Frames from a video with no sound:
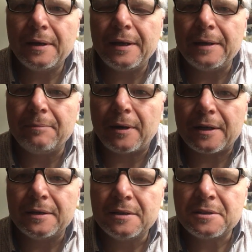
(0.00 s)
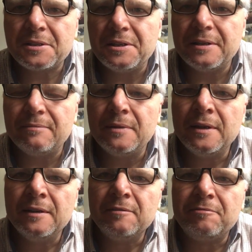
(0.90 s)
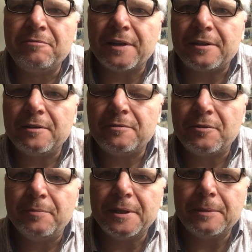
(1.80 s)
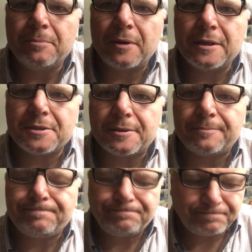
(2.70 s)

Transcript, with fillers: anybody see him fit for being president?